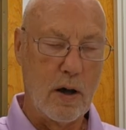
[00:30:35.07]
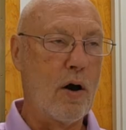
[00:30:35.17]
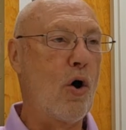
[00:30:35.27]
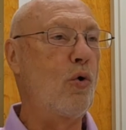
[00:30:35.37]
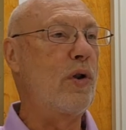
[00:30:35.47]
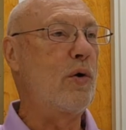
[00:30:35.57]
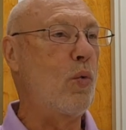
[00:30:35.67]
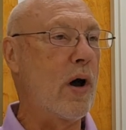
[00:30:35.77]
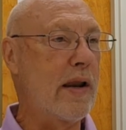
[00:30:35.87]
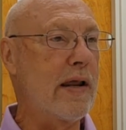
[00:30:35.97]
Only
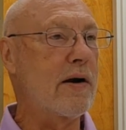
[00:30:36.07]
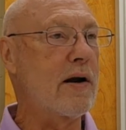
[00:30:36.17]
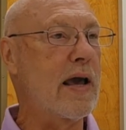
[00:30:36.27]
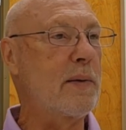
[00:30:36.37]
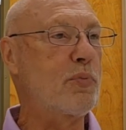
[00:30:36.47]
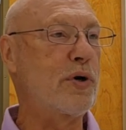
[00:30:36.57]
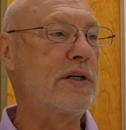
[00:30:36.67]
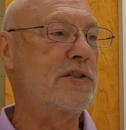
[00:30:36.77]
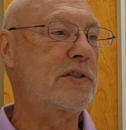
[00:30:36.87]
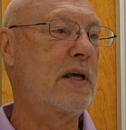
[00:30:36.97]
one Aaronite
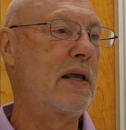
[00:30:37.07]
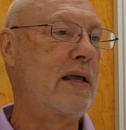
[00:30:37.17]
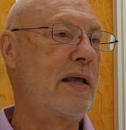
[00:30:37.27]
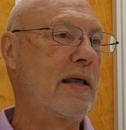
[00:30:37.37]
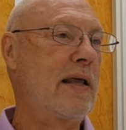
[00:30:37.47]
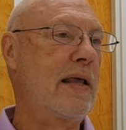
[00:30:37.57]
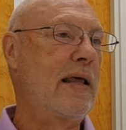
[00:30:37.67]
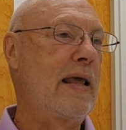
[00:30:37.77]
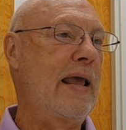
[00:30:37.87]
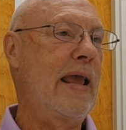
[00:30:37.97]
priest
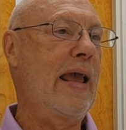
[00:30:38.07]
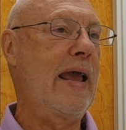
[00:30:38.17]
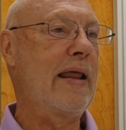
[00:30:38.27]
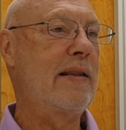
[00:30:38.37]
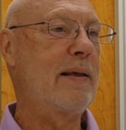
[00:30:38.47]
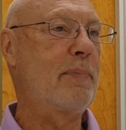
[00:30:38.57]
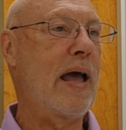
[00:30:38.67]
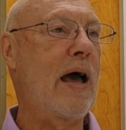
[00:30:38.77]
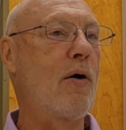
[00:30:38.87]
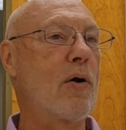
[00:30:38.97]
had the
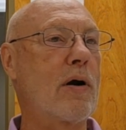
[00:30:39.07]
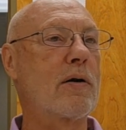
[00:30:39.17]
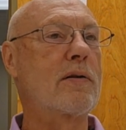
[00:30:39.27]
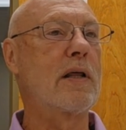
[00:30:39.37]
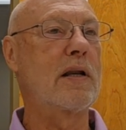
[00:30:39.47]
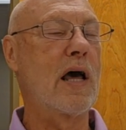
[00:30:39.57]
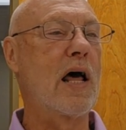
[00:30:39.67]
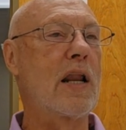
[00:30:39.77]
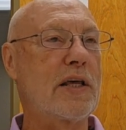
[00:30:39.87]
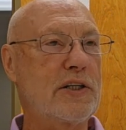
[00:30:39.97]
power, the
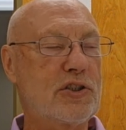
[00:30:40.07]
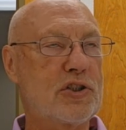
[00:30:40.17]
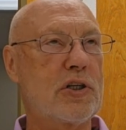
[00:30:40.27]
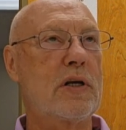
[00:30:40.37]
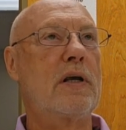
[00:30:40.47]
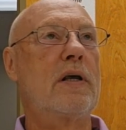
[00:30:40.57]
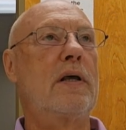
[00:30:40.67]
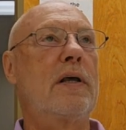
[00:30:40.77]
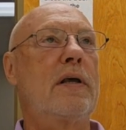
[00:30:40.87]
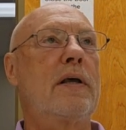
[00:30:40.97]
knowledge,
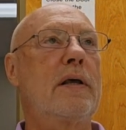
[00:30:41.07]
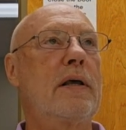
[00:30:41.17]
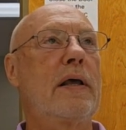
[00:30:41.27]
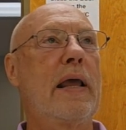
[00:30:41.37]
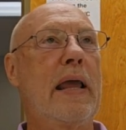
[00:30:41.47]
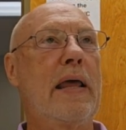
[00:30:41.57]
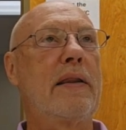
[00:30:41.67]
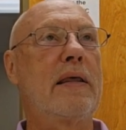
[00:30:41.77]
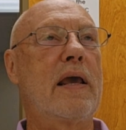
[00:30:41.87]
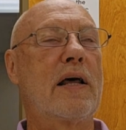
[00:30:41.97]
and
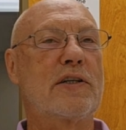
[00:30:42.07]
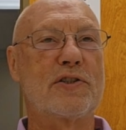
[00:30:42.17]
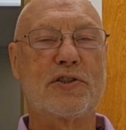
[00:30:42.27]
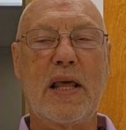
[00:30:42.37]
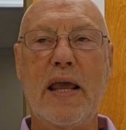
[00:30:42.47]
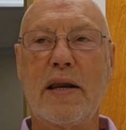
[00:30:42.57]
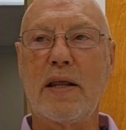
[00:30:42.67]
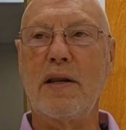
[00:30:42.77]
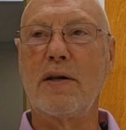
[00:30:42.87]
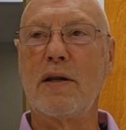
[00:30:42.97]
the
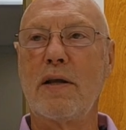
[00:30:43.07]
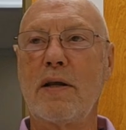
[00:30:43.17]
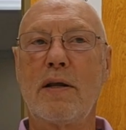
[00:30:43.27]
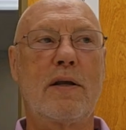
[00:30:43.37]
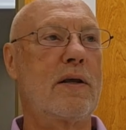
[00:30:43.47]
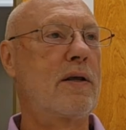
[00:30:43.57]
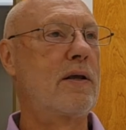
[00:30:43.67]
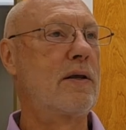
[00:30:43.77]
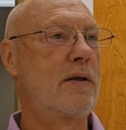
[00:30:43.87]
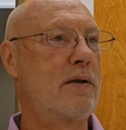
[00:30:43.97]
understanding
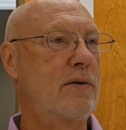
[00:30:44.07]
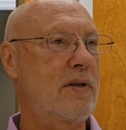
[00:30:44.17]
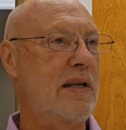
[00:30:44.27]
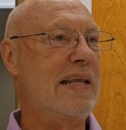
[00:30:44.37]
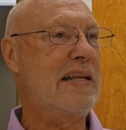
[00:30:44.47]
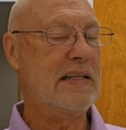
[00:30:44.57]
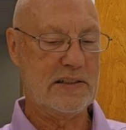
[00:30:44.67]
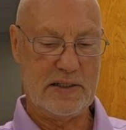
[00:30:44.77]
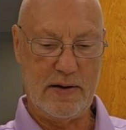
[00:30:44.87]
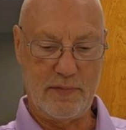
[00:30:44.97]
to lead
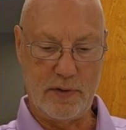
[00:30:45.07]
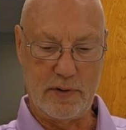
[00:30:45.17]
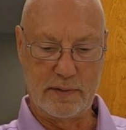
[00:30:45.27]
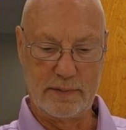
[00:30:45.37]
this effort.